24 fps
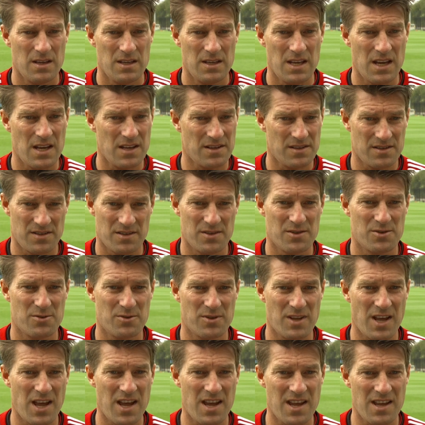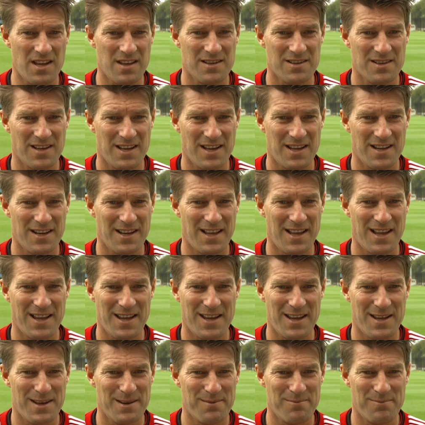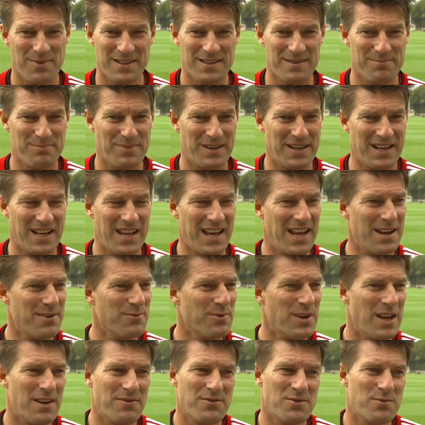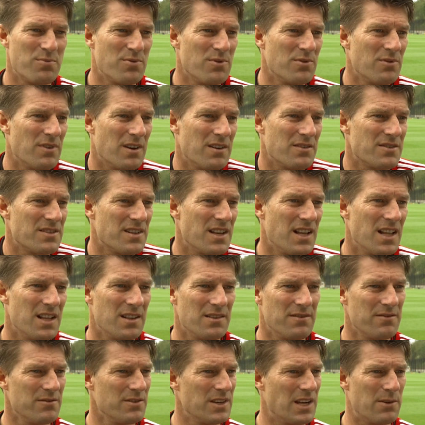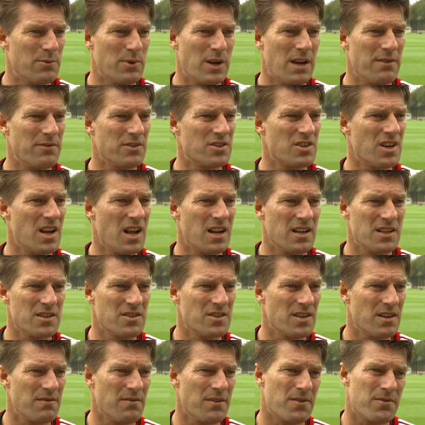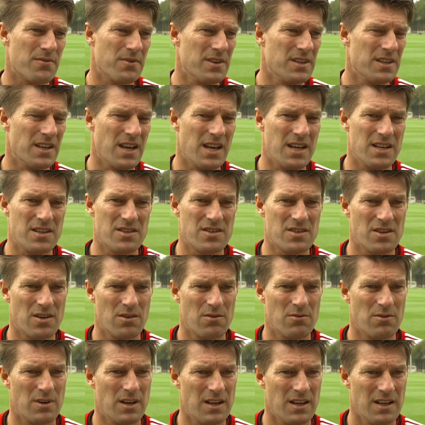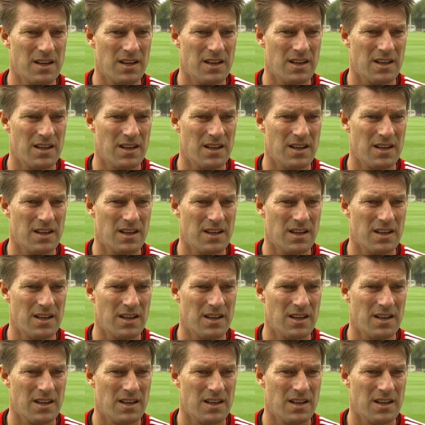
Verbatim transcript: Yes, today, and I, but but again, we have to prove ourselves. We, we have a challenge every three days, so uh,